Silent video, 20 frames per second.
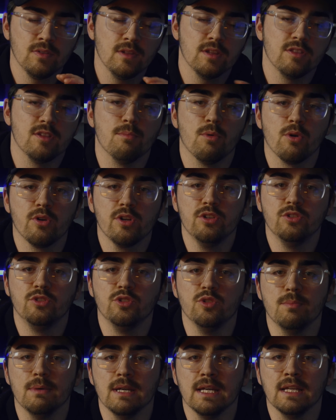the more you
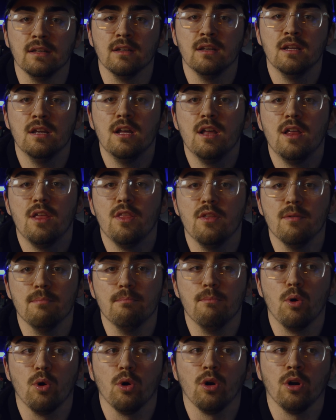zoom in, the
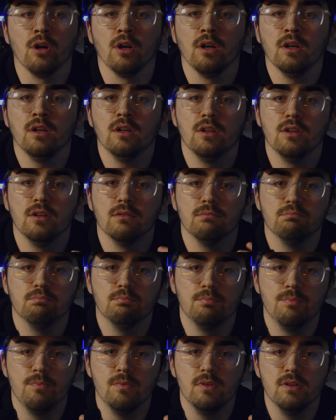more
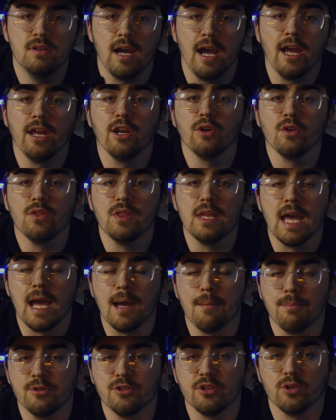tighter the
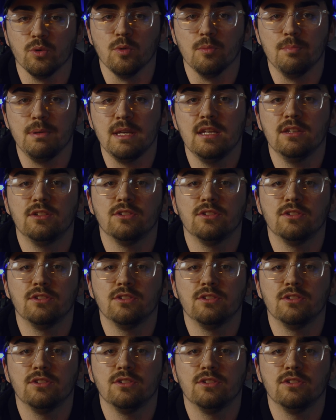aperture will be.